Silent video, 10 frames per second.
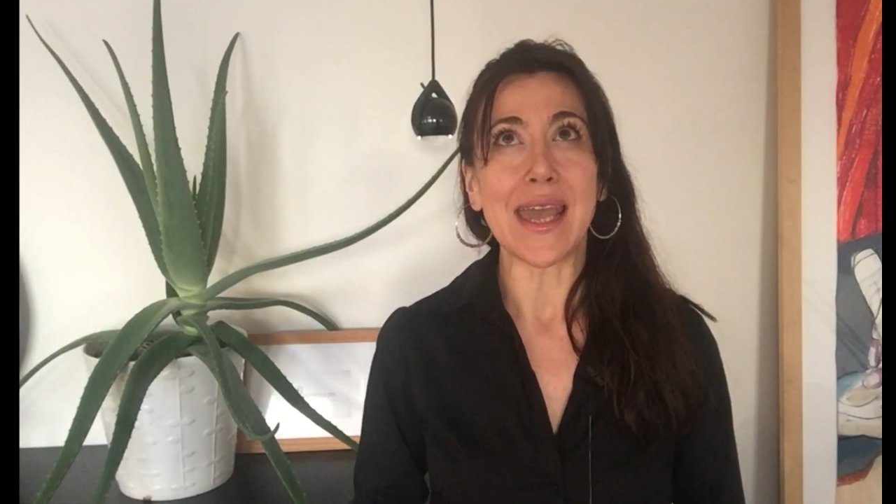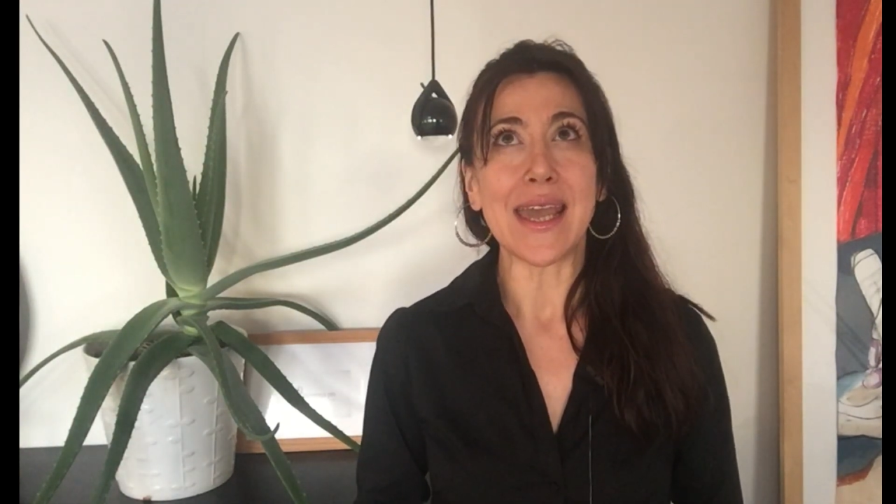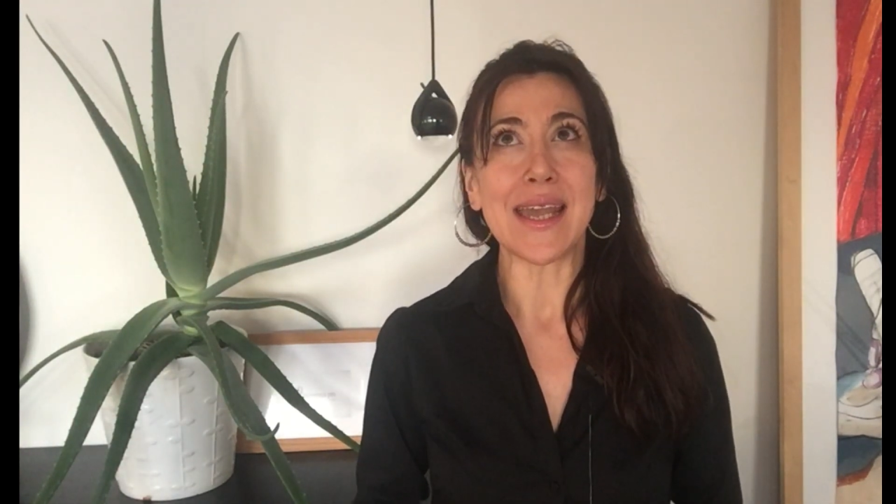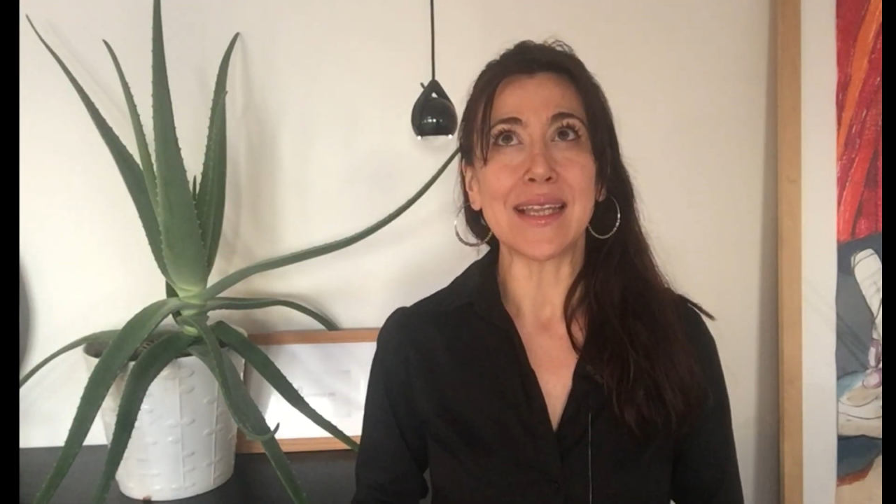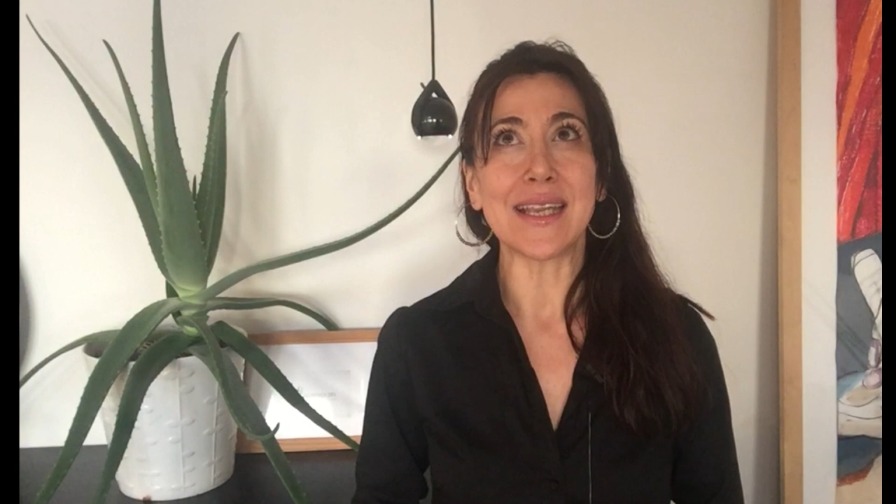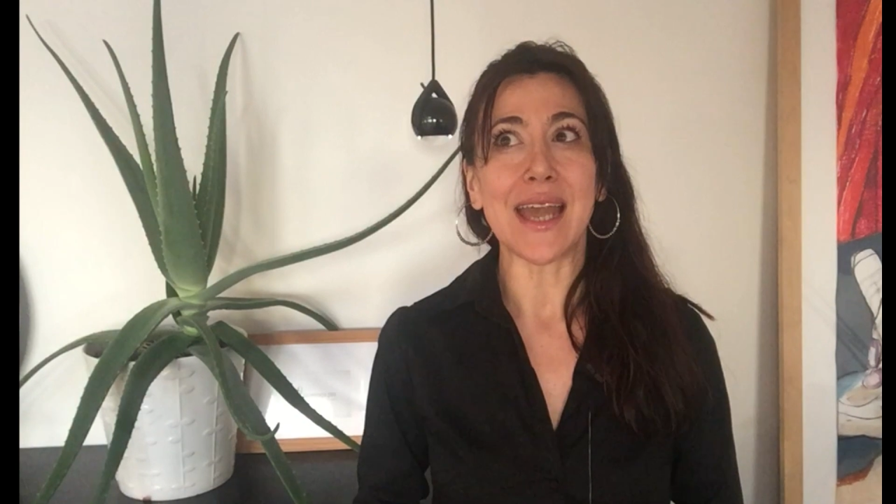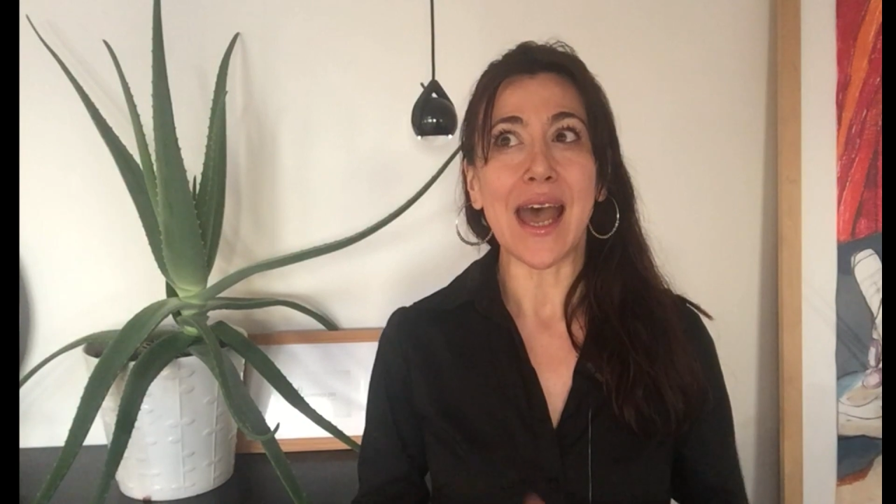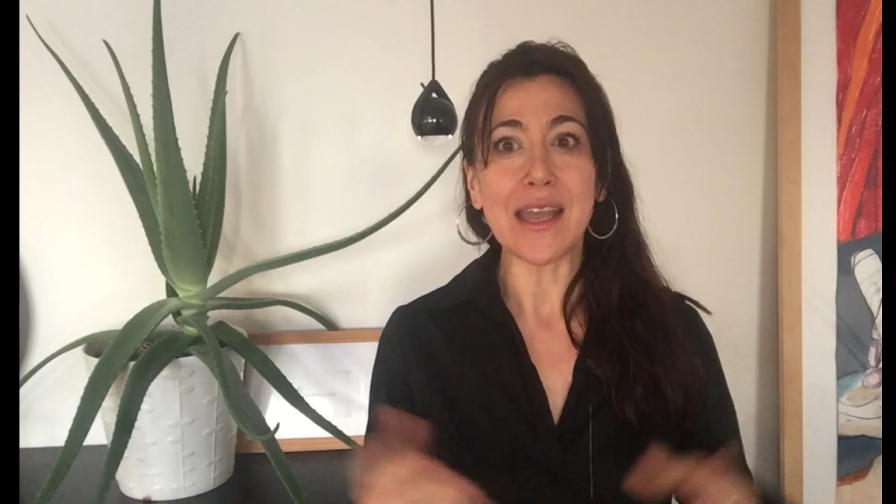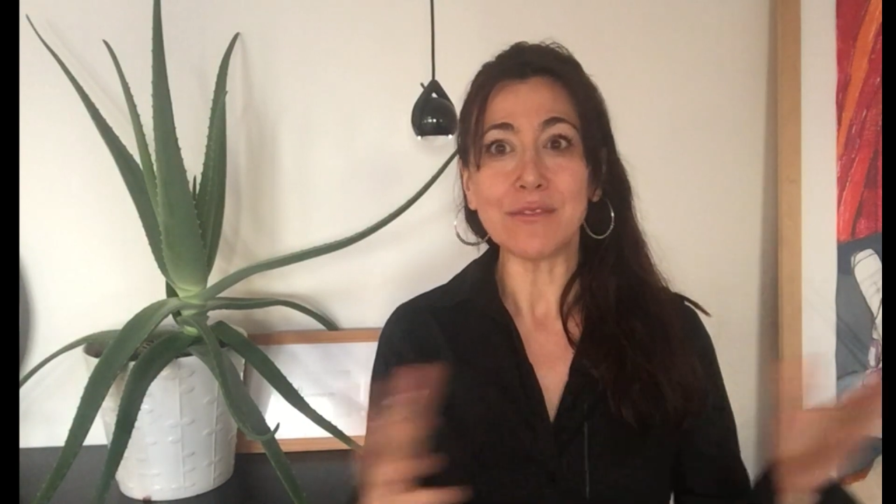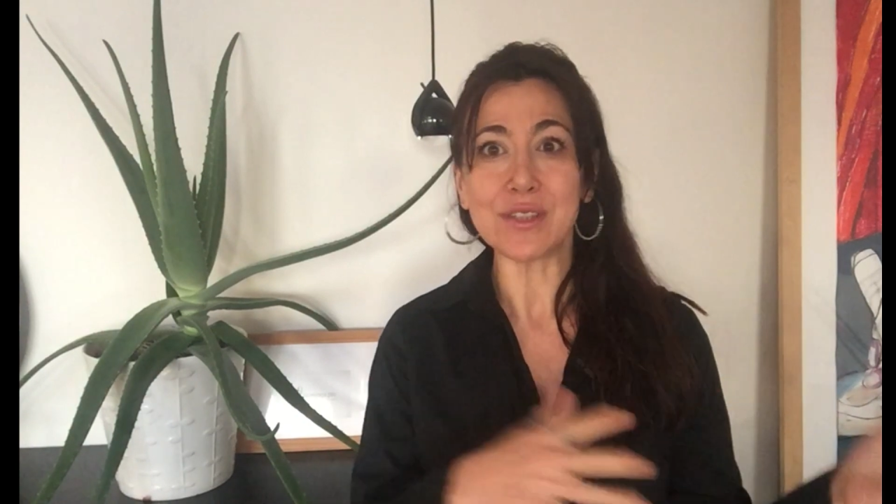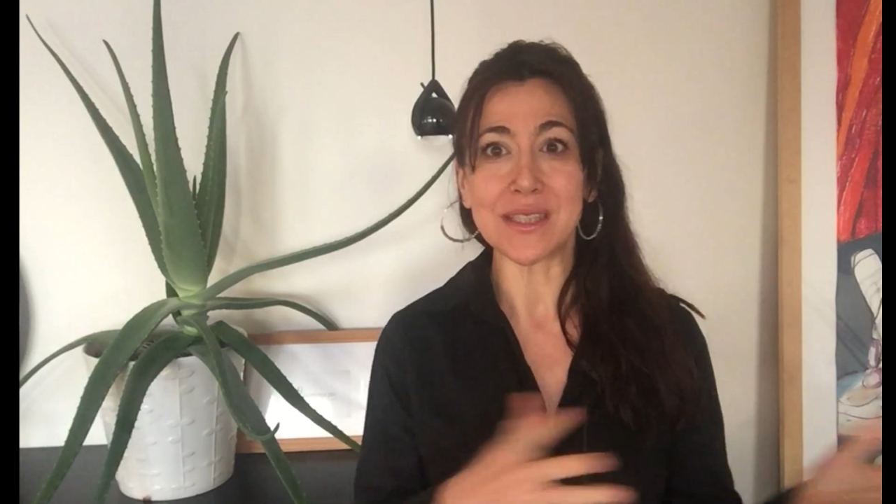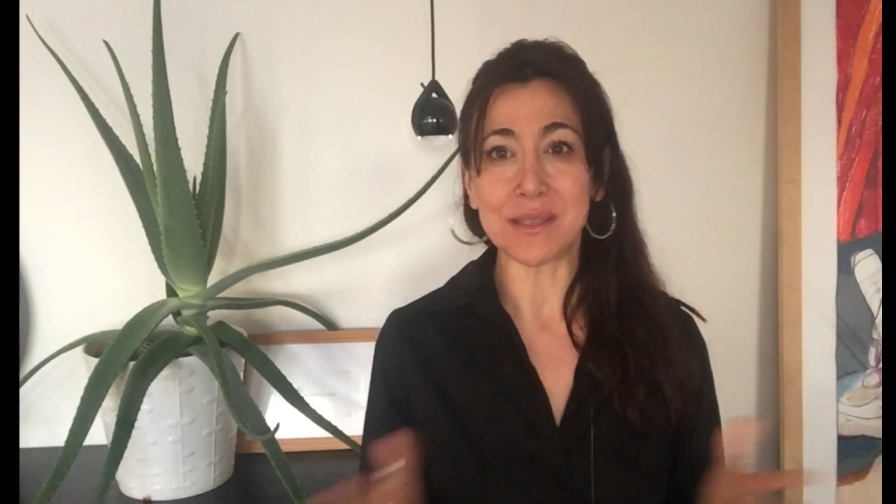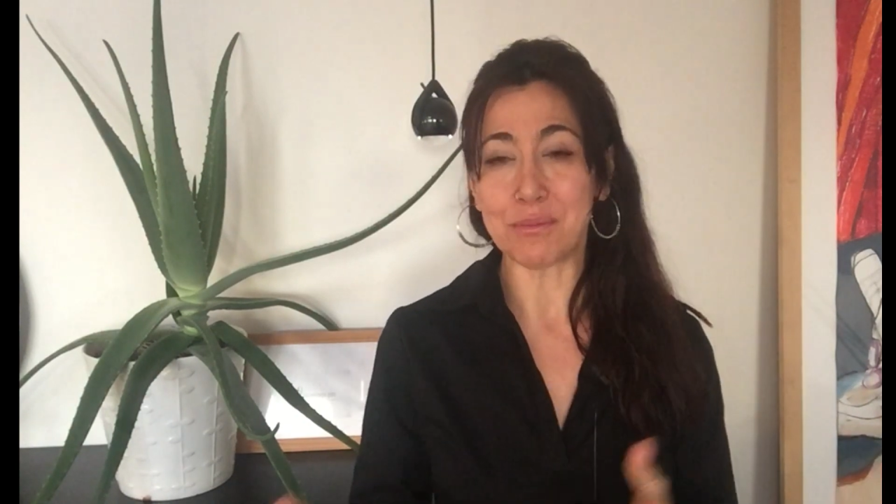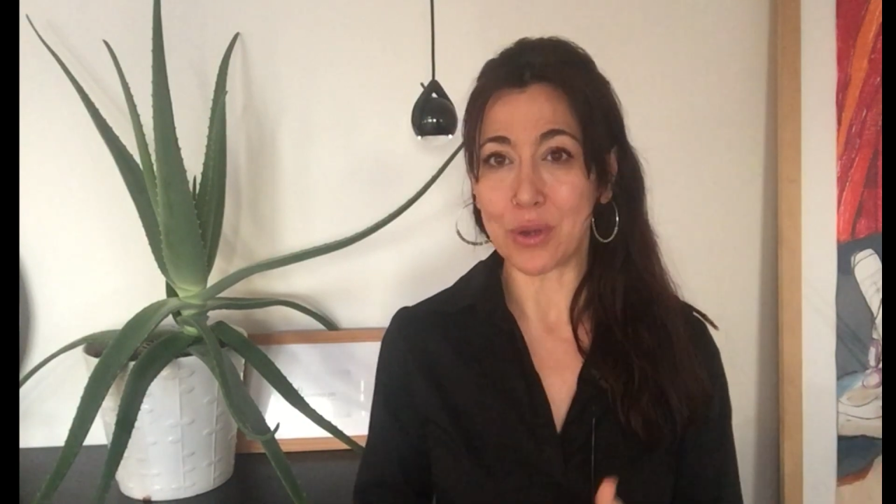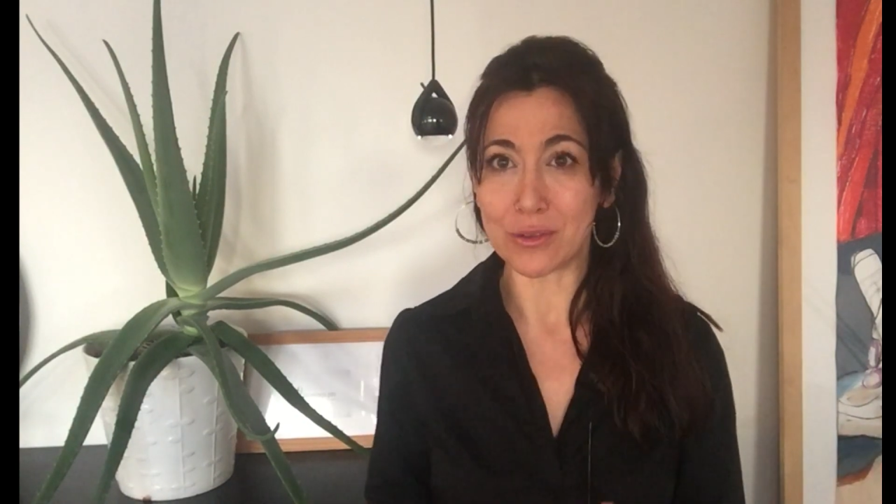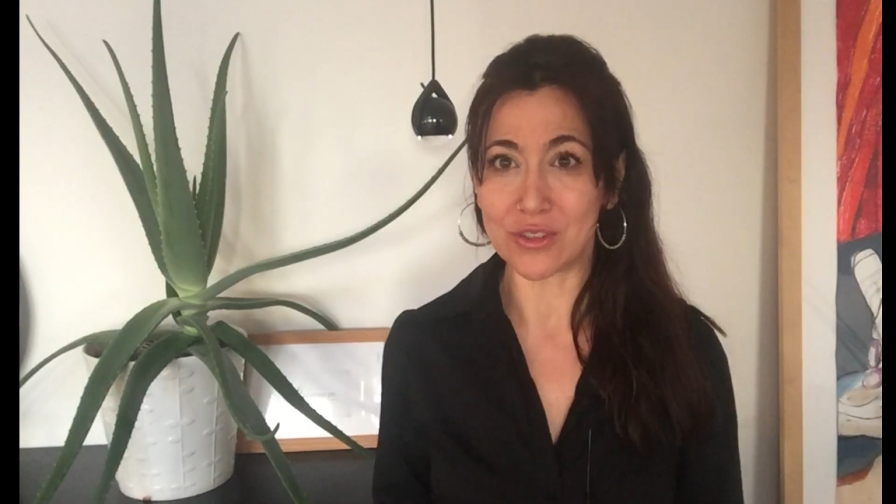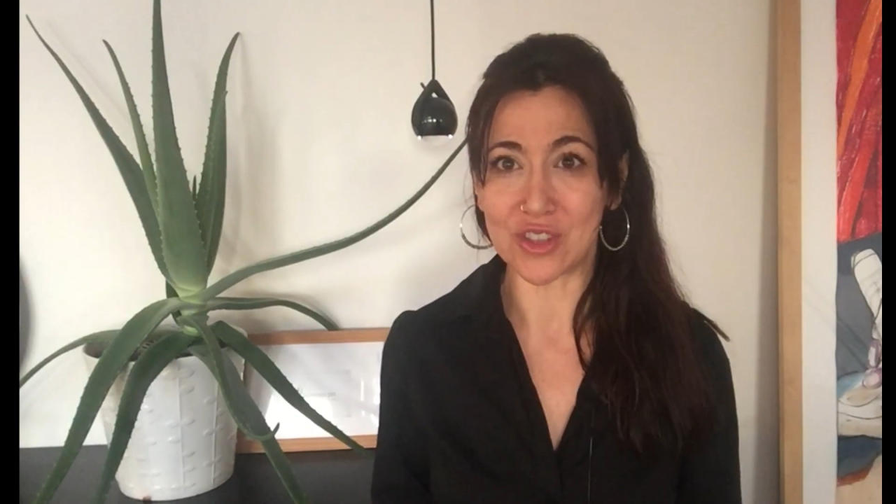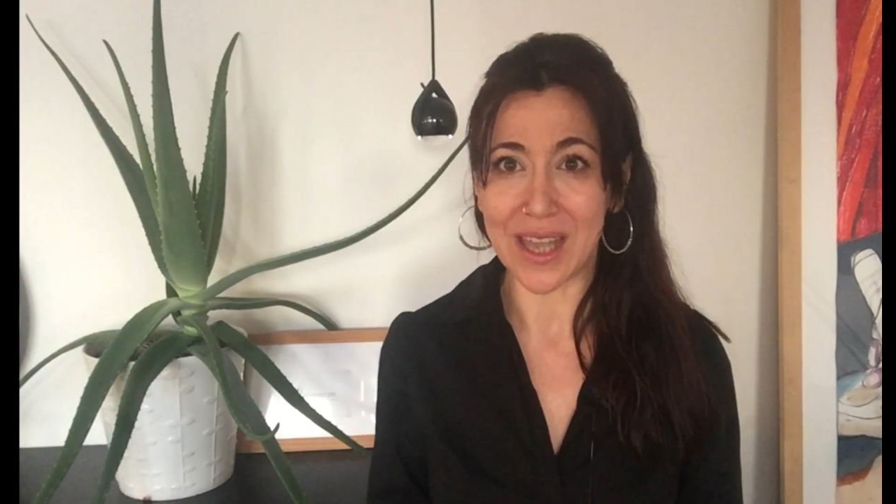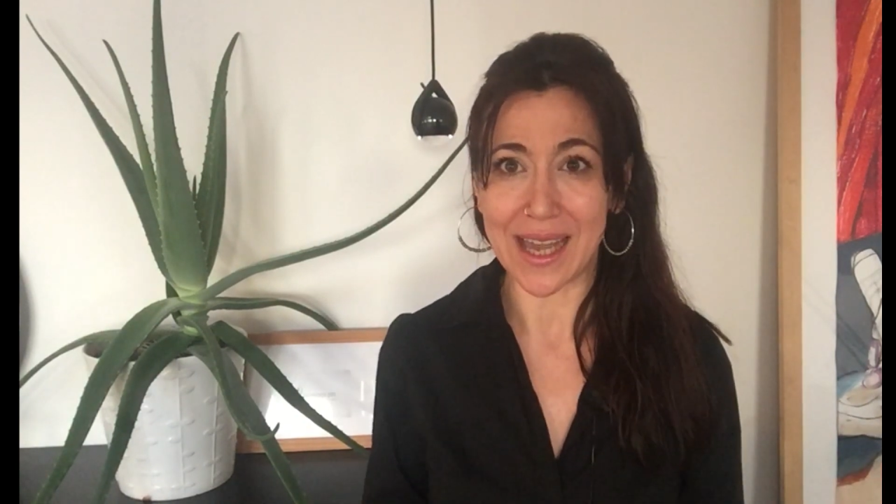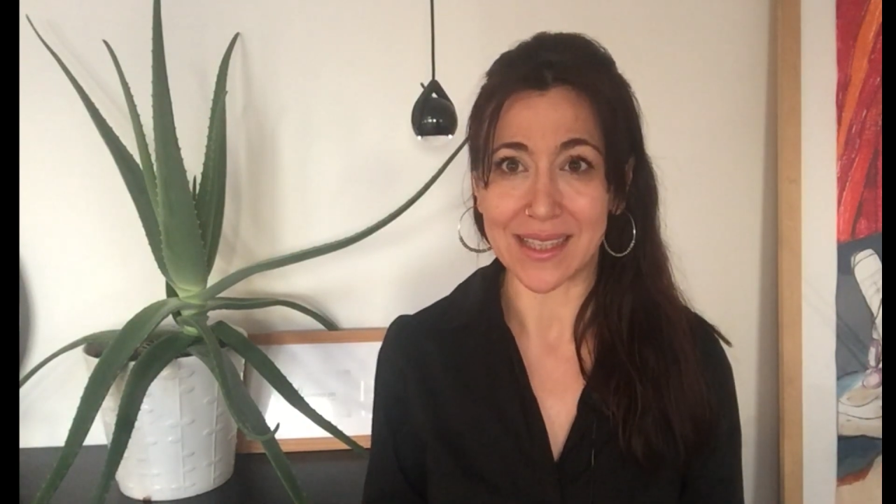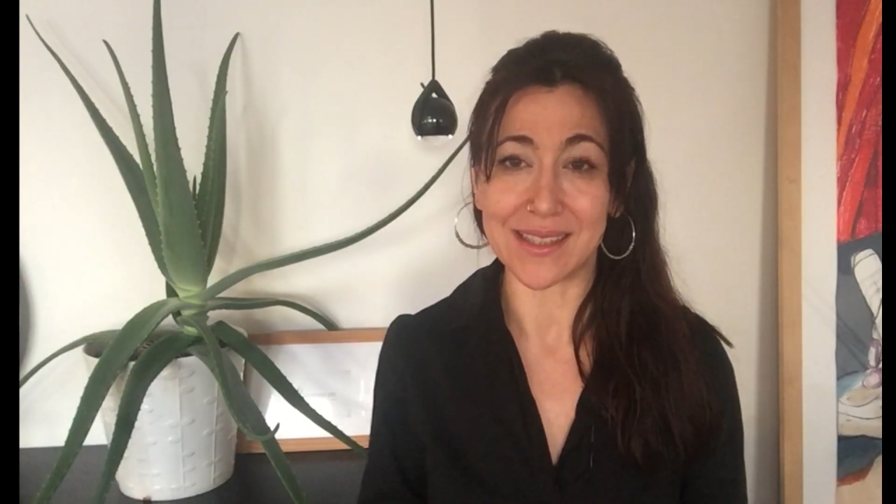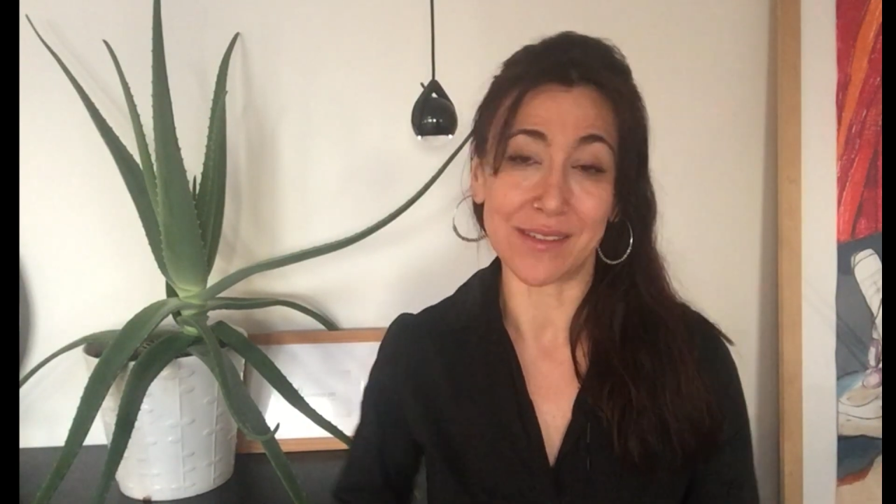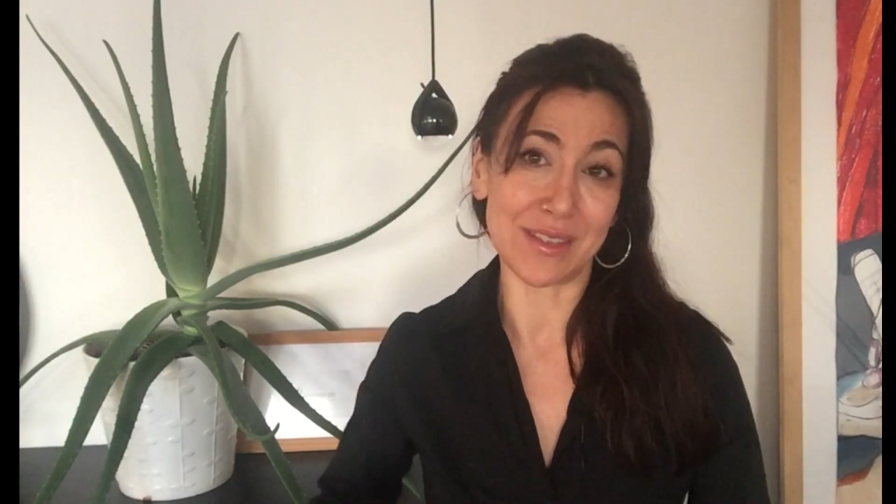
And I have seen both sides.